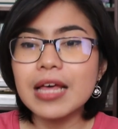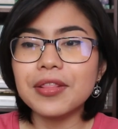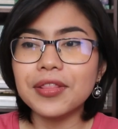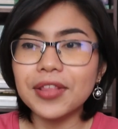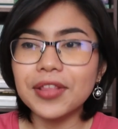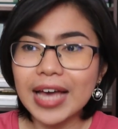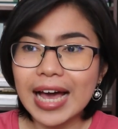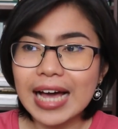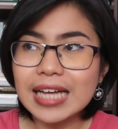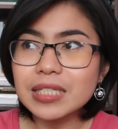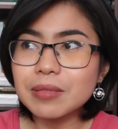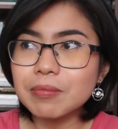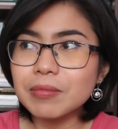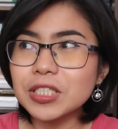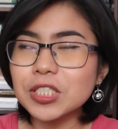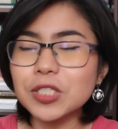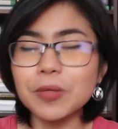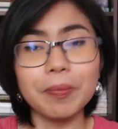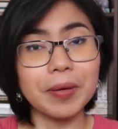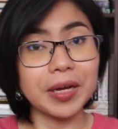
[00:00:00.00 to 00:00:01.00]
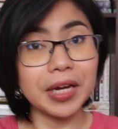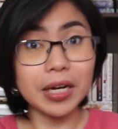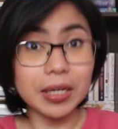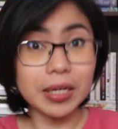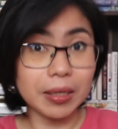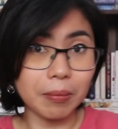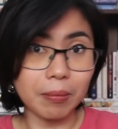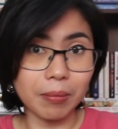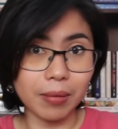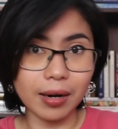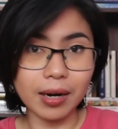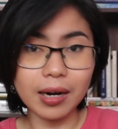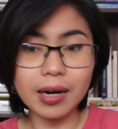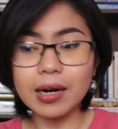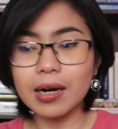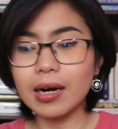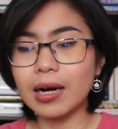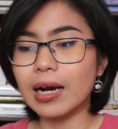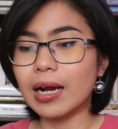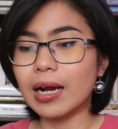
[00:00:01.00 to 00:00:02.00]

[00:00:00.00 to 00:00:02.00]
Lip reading: they asked me to pick a number.